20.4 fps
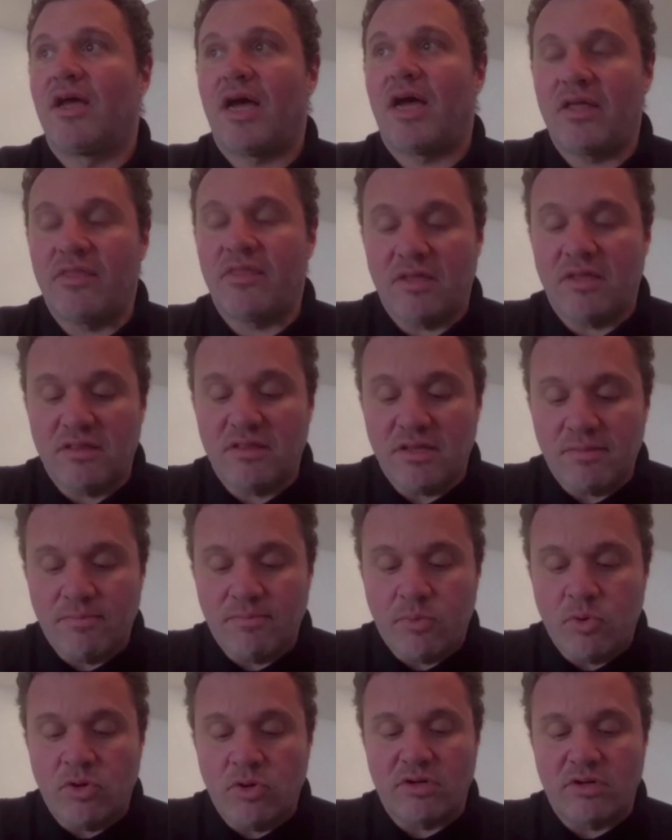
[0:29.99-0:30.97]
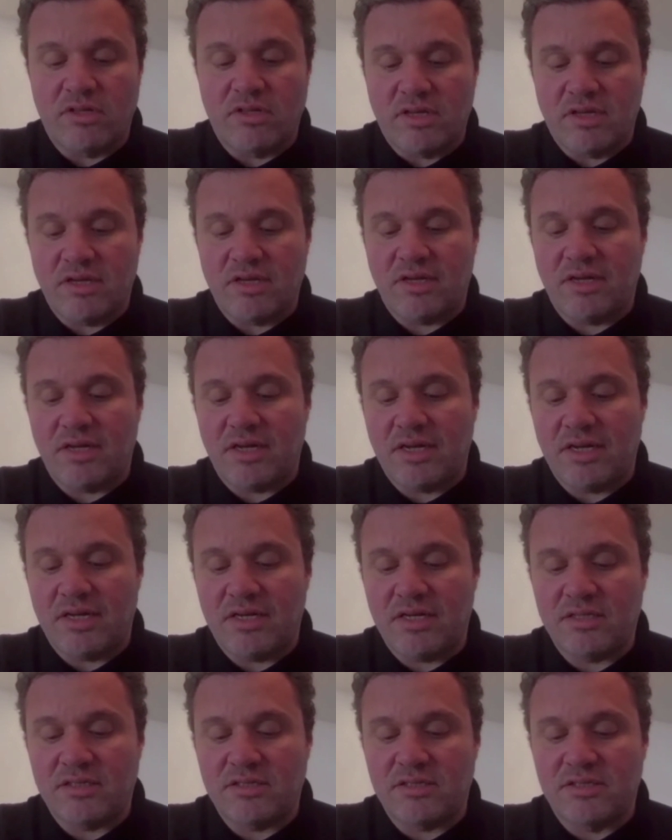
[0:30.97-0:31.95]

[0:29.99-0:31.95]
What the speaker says: I think the important thing is